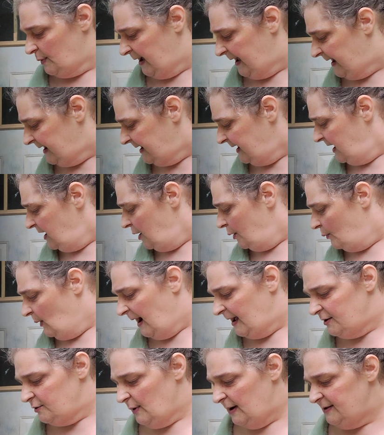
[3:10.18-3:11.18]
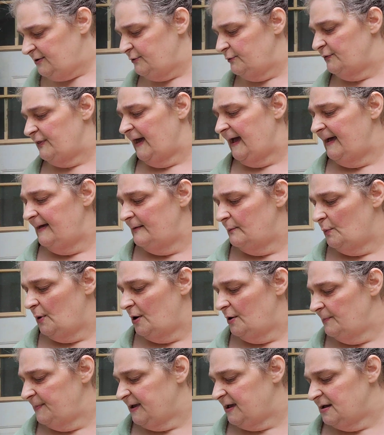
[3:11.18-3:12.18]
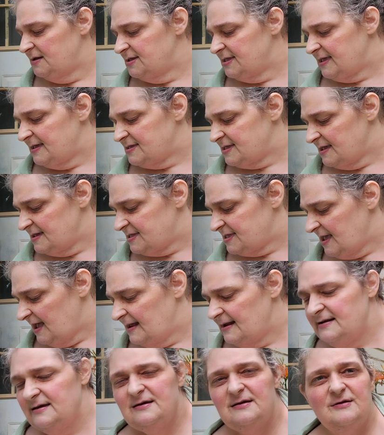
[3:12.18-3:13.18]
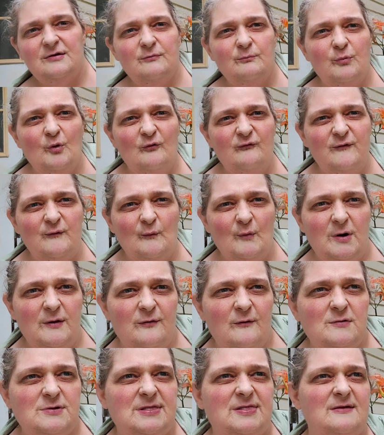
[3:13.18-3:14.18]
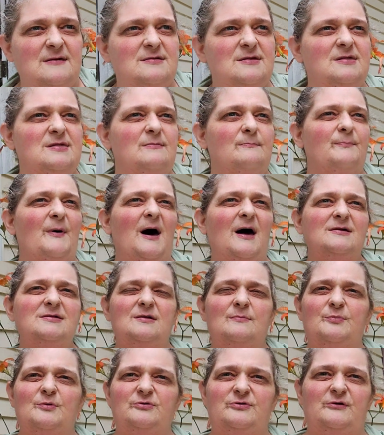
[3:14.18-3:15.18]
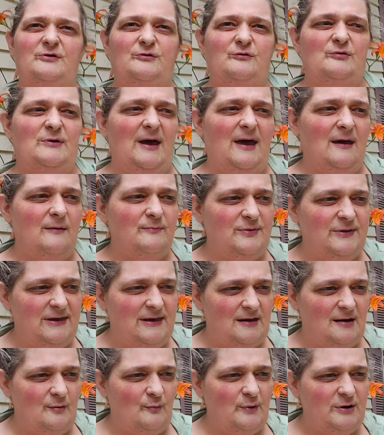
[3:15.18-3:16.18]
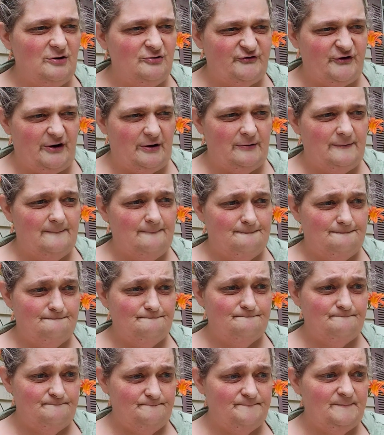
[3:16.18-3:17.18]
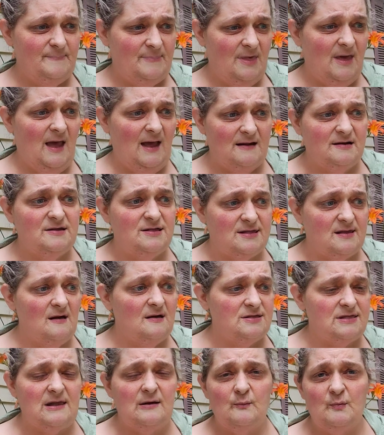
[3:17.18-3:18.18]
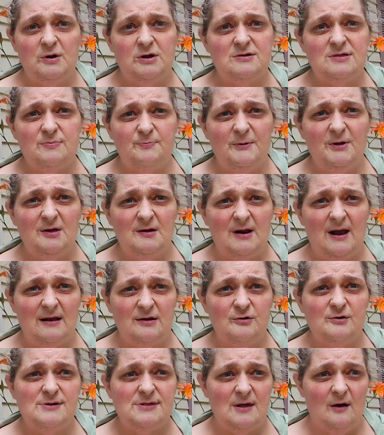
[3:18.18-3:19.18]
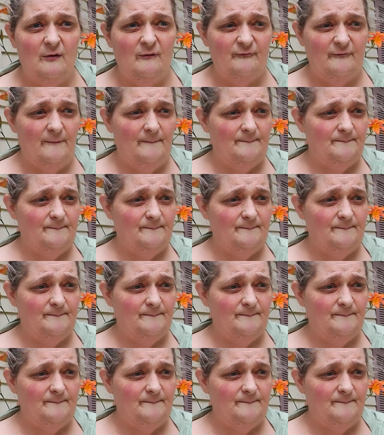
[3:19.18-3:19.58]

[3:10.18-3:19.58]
away. Why do I do that? Well, because as I said, moving one of those things is impossible to do, to empty in a wheelchair, and disgusting when you spill it on yourself.